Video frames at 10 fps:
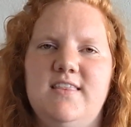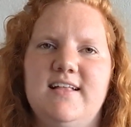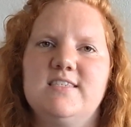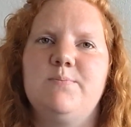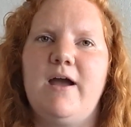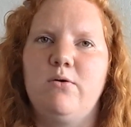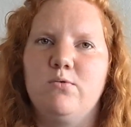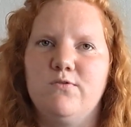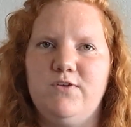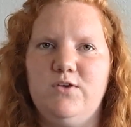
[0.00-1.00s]
that spiral
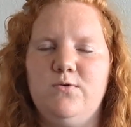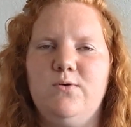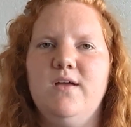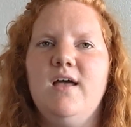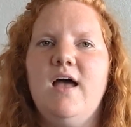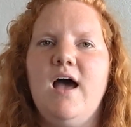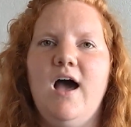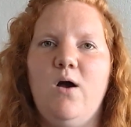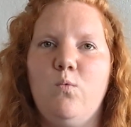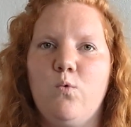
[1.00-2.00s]
review
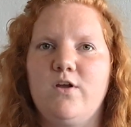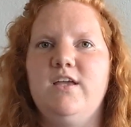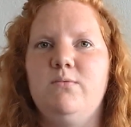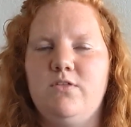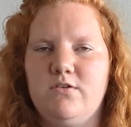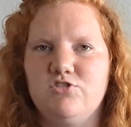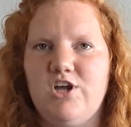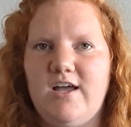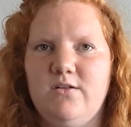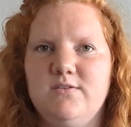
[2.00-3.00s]
working with your
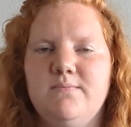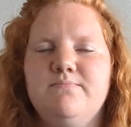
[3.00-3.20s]
child.